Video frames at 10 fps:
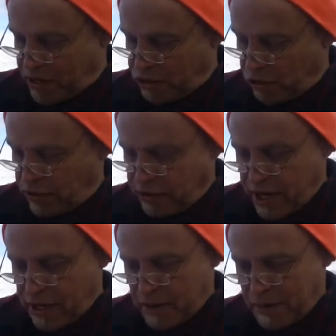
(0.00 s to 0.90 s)
truly
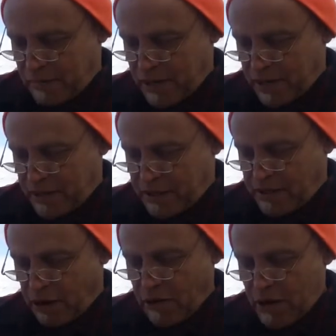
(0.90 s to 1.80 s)
great human beings,
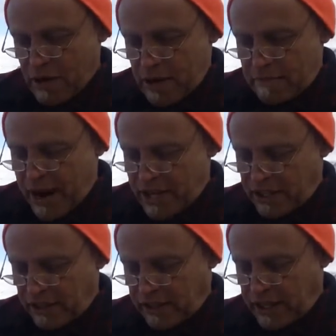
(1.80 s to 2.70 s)
so
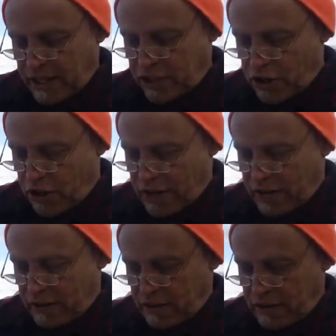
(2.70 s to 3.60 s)
patiently,
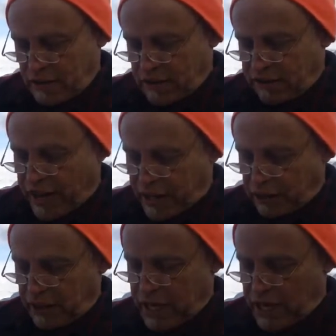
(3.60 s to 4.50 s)
enduring,
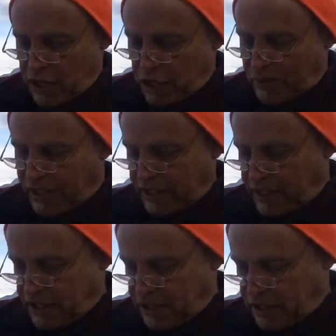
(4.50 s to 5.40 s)
flagrantly inhuman
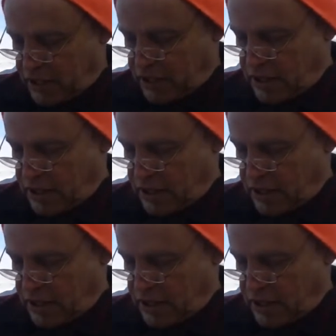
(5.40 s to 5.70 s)
conditions.